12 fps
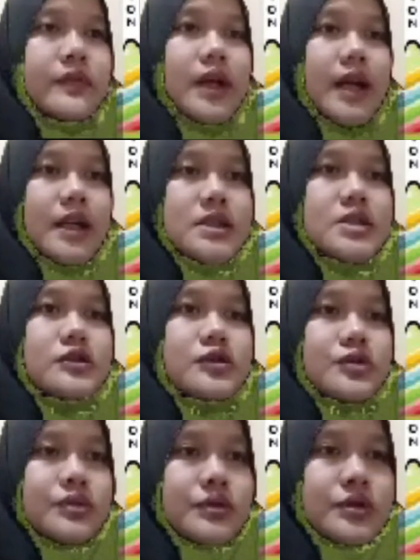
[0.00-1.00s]
High
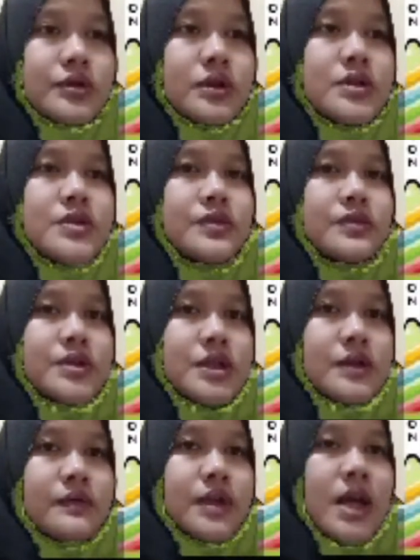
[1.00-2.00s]
School
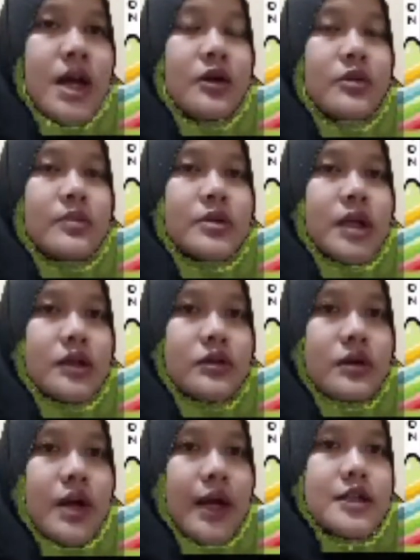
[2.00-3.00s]
Students with
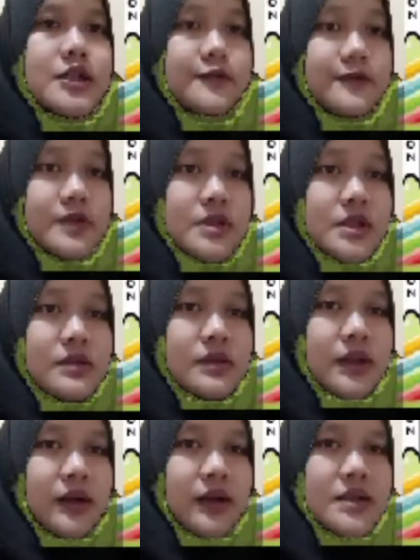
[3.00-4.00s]
Accommodator and Diverger
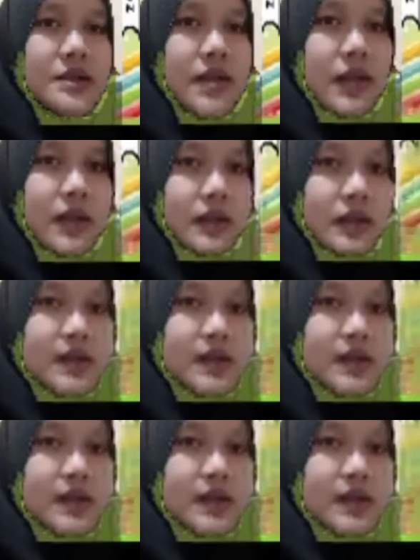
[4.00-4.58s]
Learning Style.